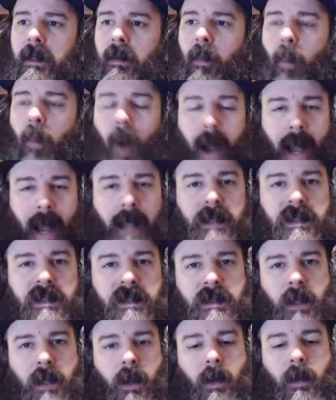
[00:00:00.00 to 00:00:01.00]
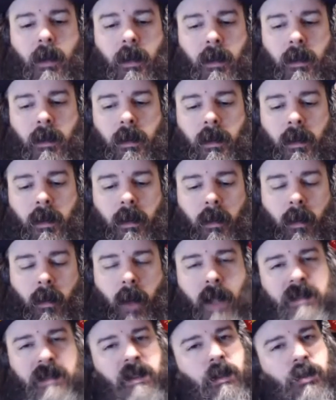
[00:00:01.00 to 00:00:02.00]
Why so?
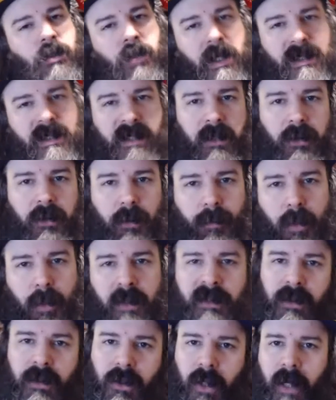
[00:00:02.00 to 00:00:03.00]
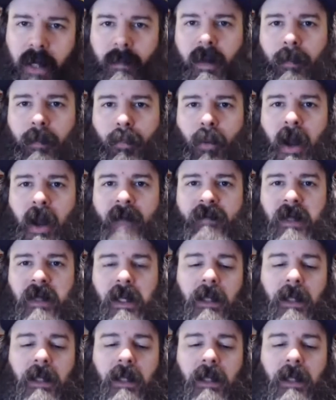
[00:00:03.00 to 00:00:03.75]
Is it because you're not selling your books and you're trying to make profit?